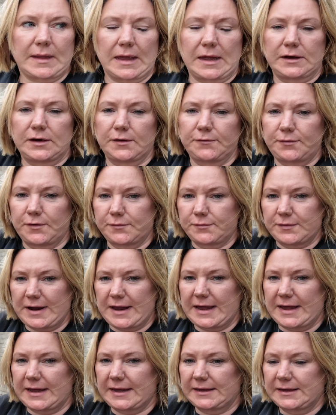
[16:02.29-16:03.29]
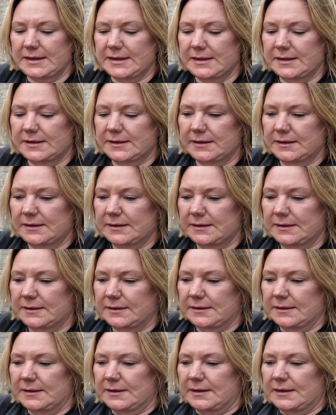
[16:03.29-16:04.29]
enough overhang,
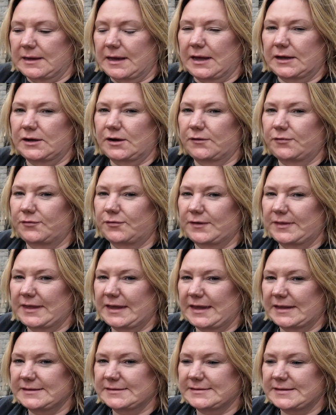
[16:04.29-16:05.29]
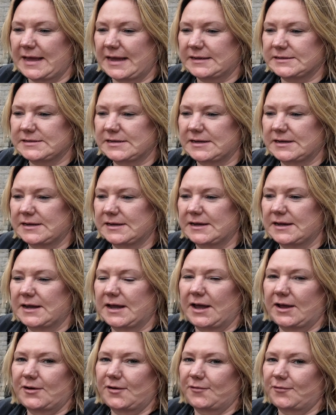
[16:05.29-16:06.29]
enough for the inset,
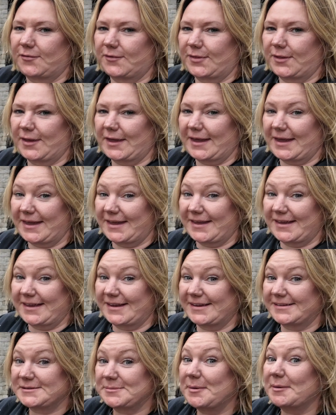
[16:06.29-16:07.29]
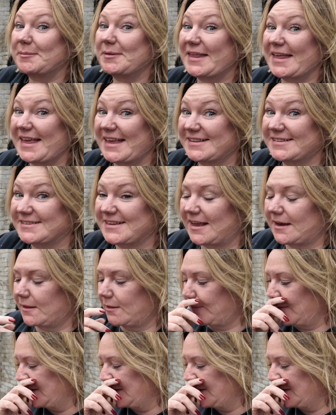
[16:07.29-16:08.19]
enough for the inside of the